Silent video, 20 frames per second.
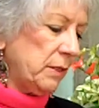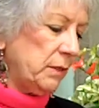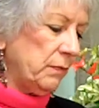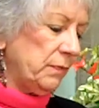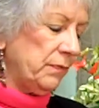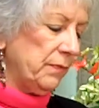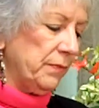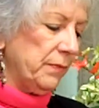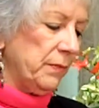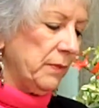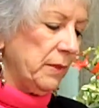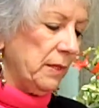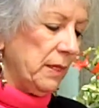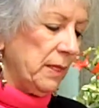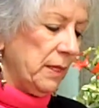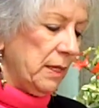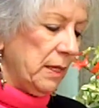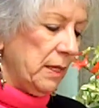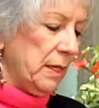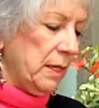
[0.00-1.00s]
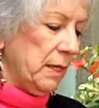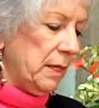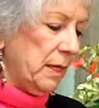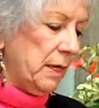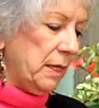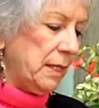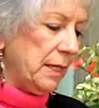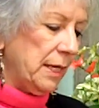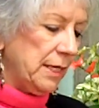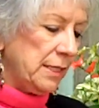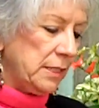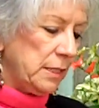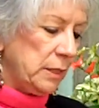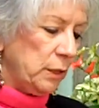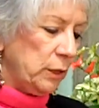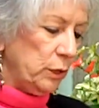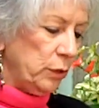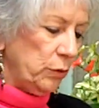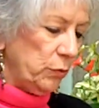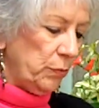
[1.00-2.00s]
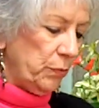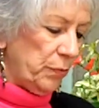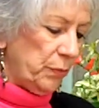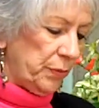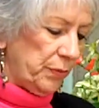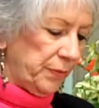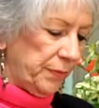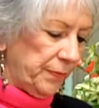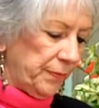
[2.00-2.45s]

a nice loop.